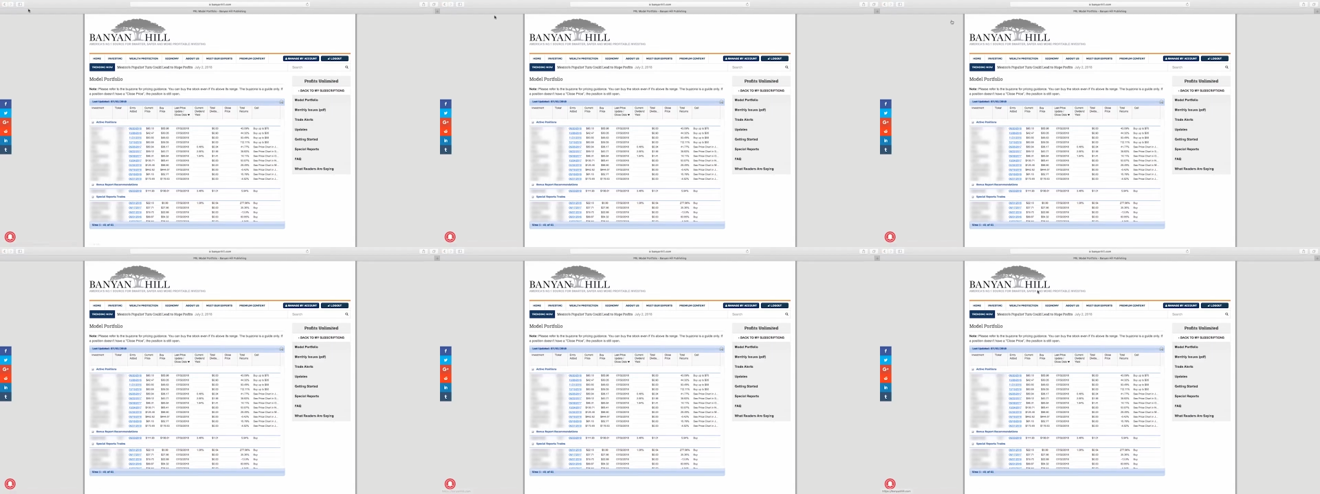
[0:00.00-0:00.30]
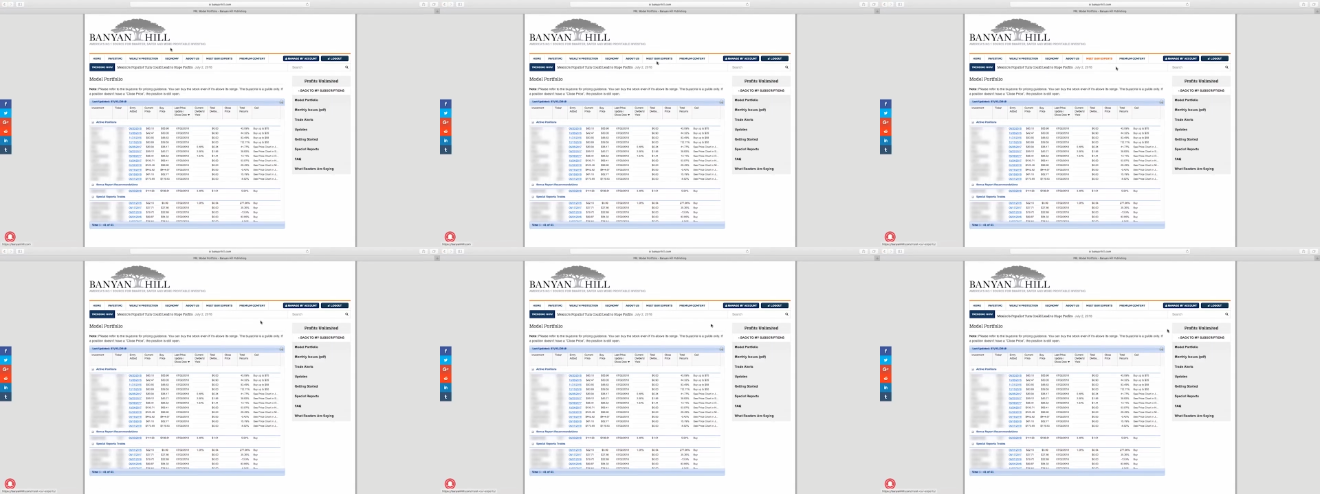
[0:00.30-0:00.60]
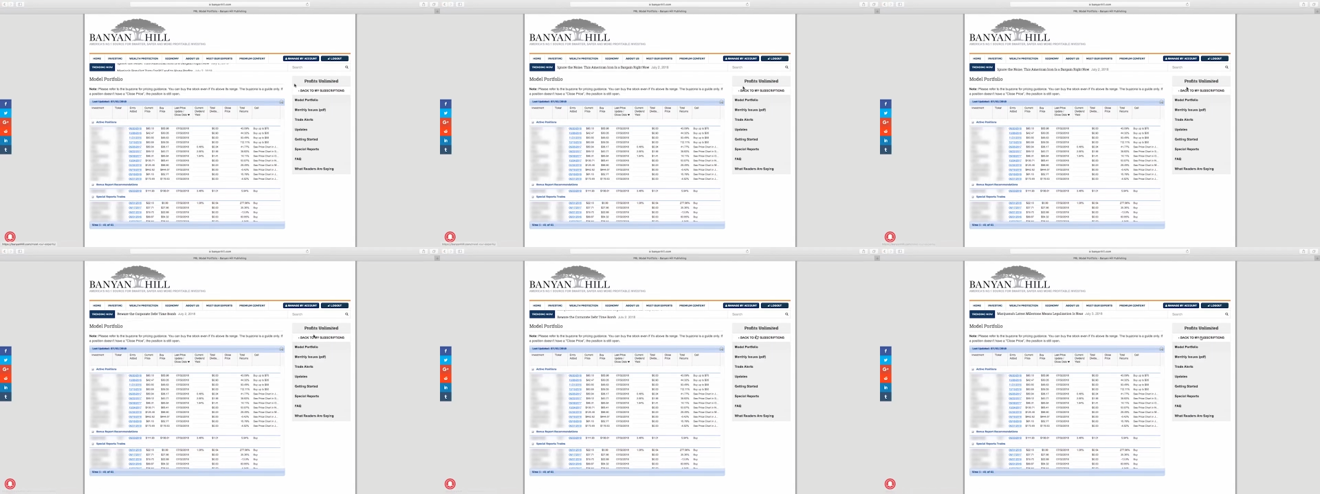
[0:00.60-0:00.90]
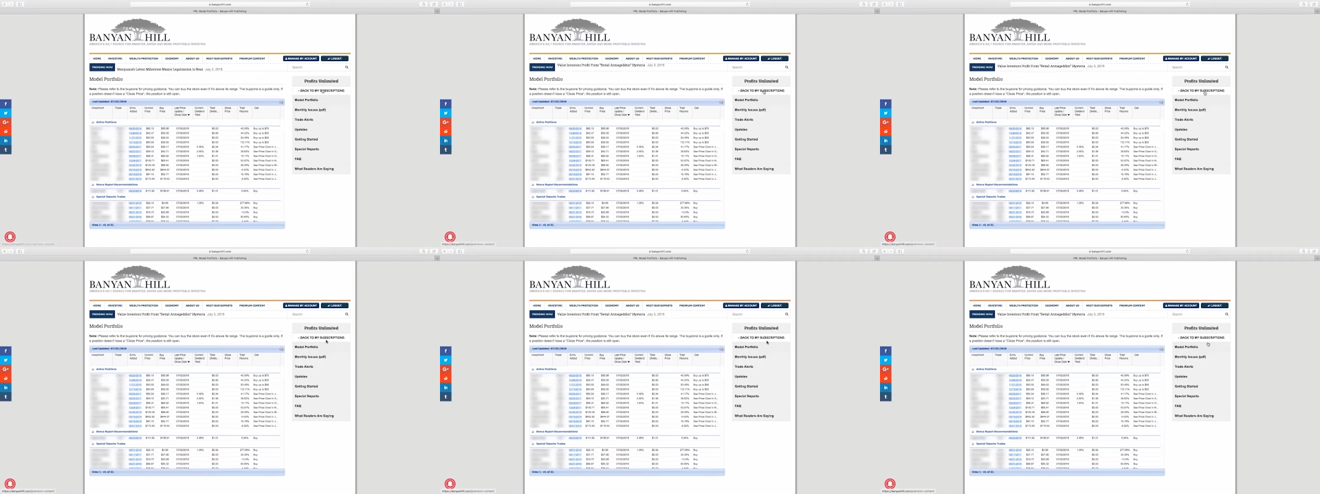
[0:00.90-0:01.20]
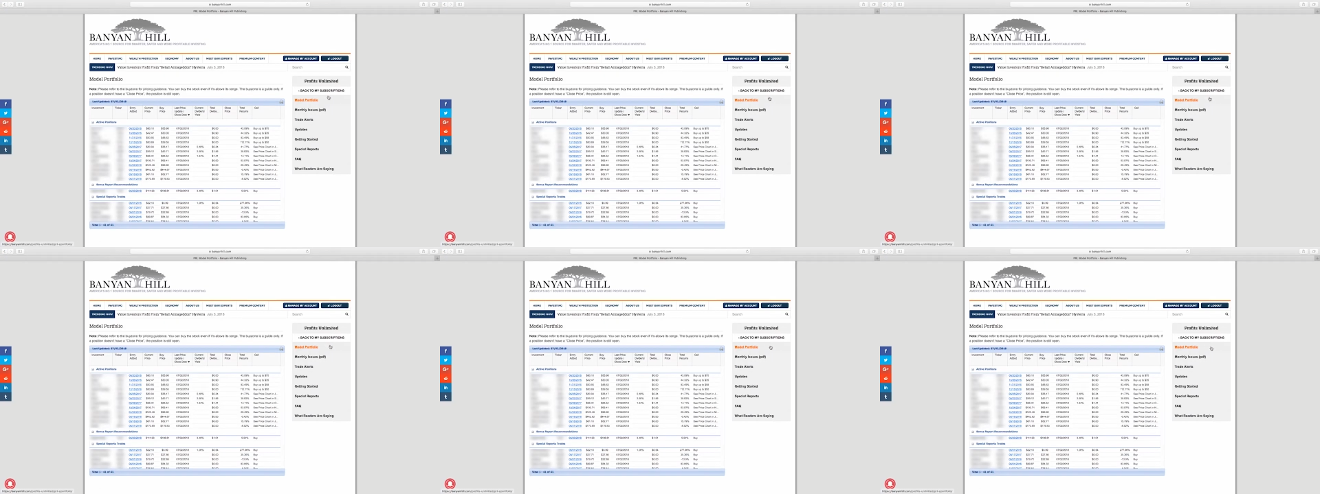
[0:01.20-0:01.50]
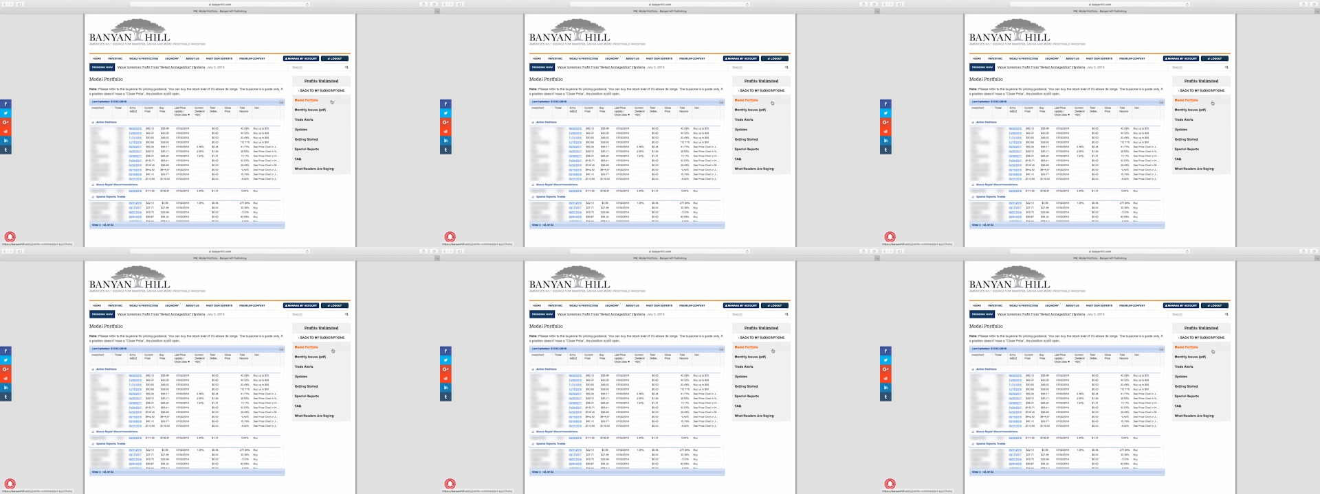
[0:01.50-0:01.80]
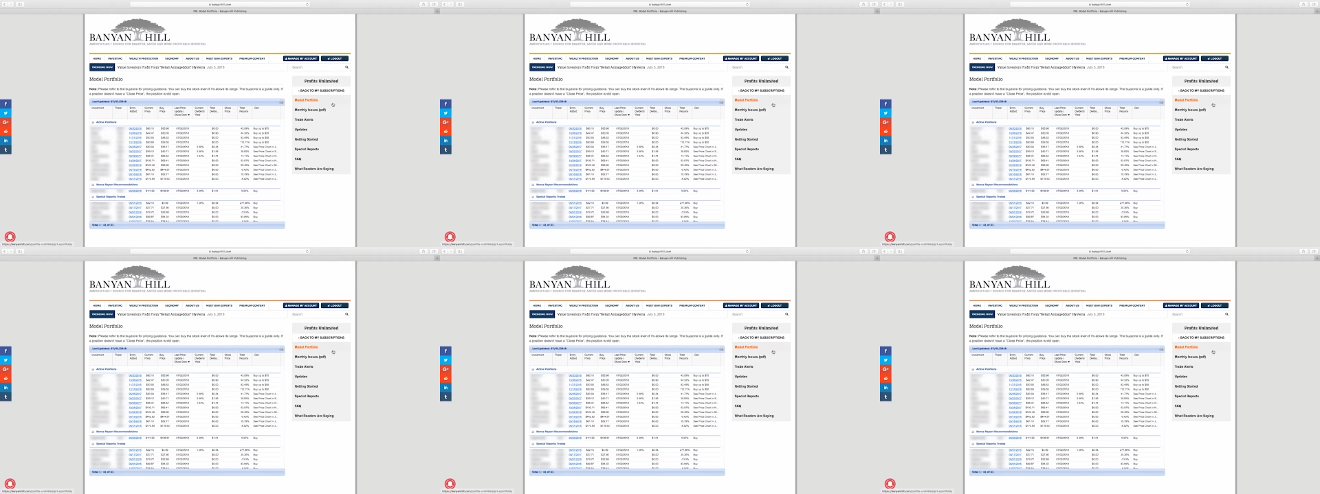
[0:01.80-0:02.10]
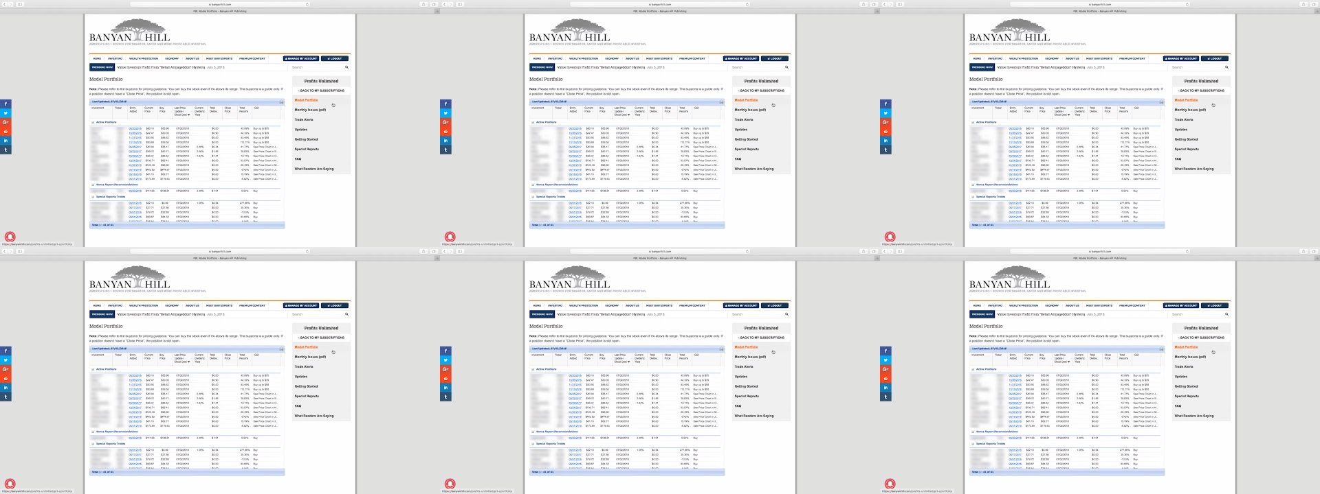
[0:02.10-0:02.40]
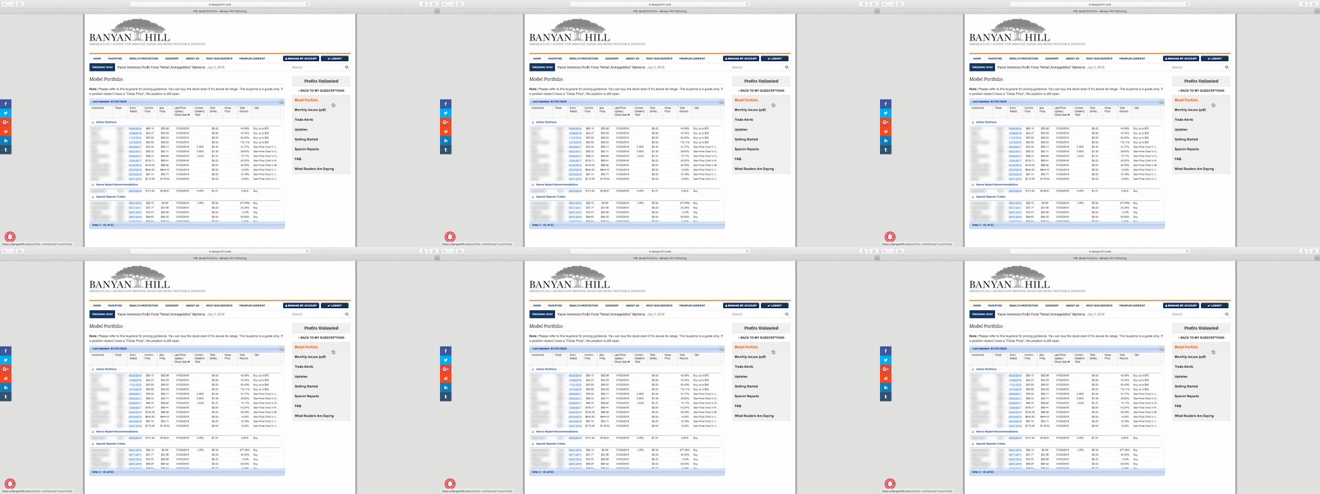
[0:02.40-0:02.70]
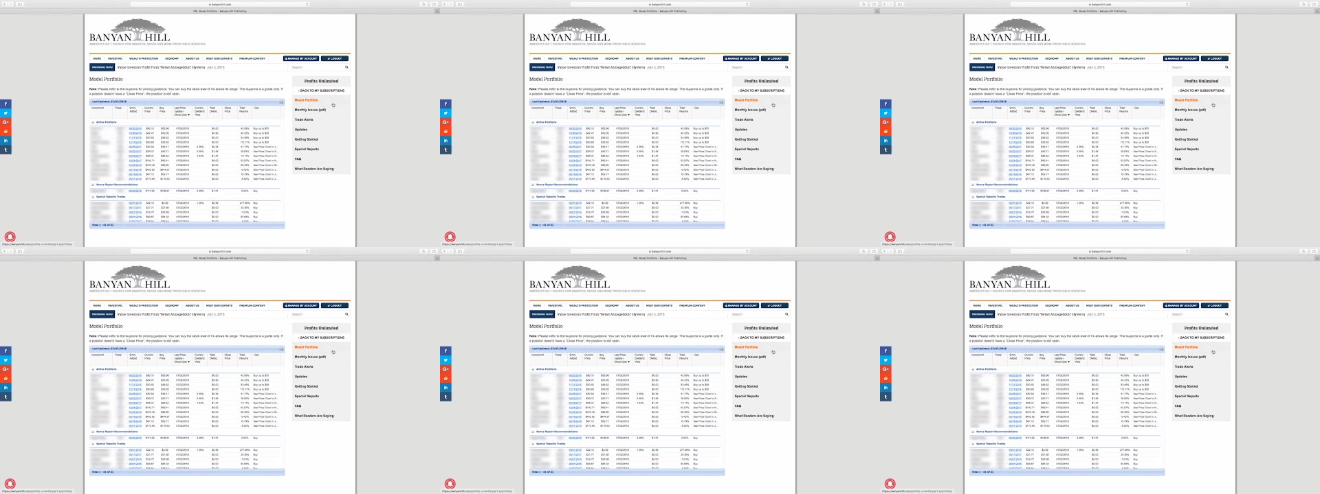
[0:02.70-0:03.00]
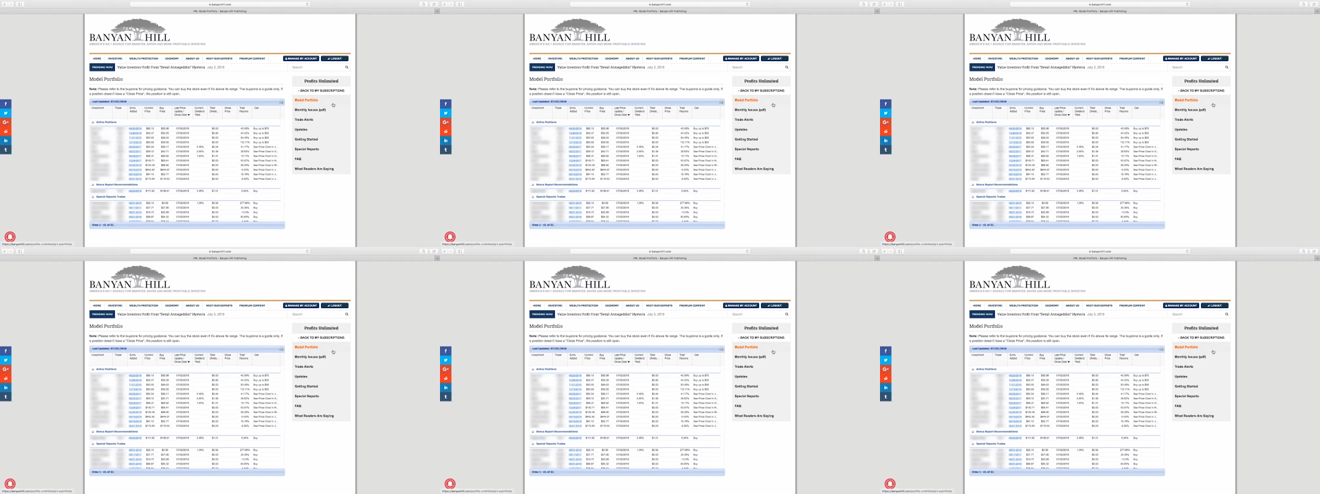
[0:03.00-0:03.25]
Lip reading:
[unreadable: no face in view]